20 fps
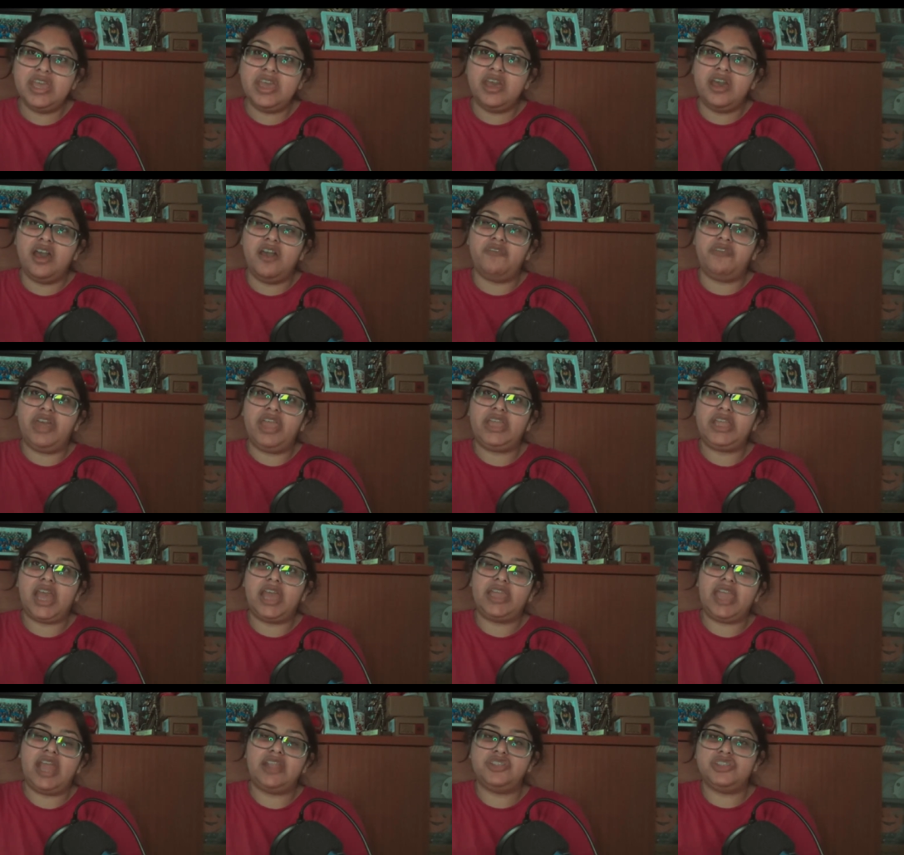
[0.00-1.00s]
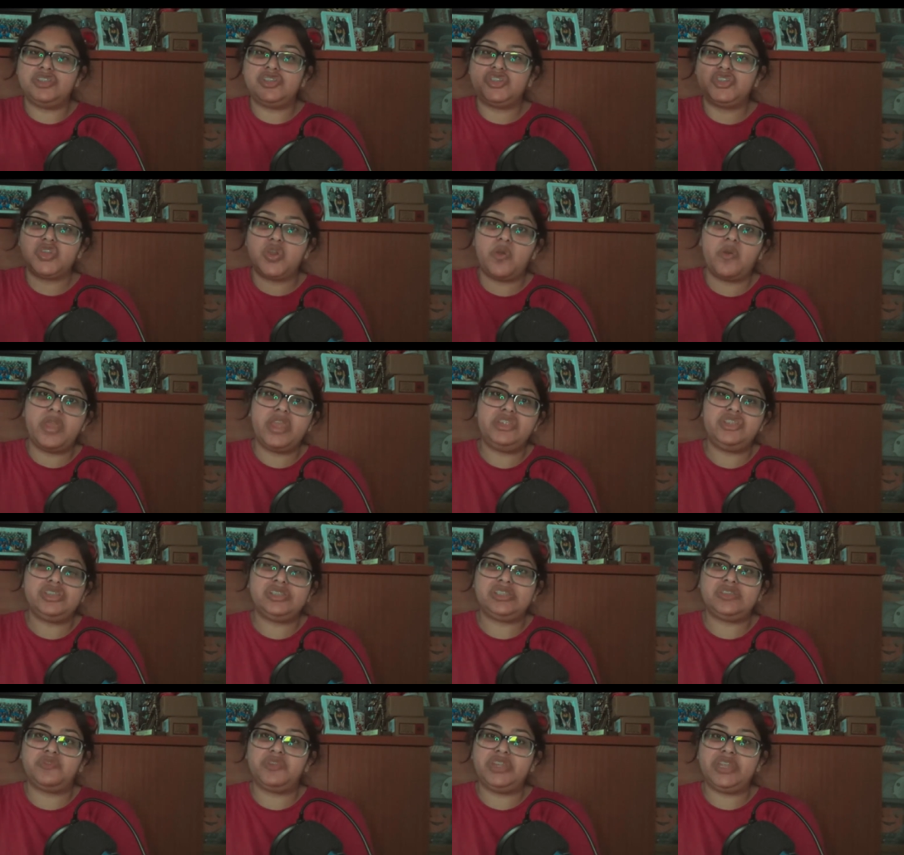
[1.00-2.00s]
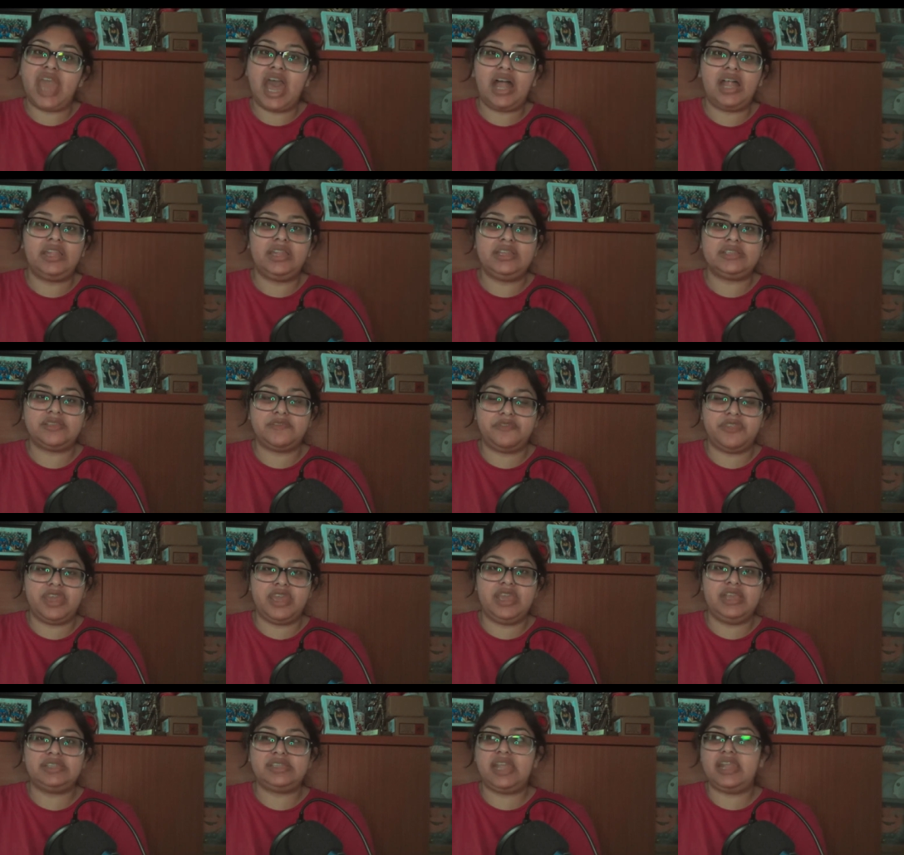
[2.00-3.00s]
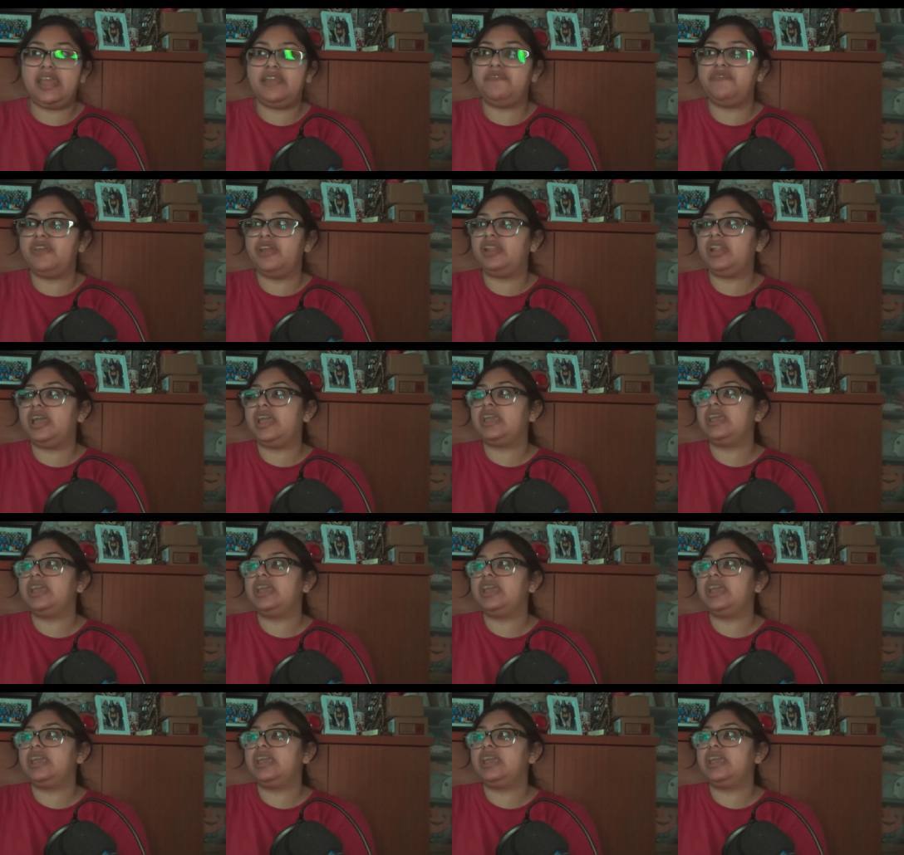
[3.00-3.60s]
of, like, again, just showing just the realities of things. And I feel like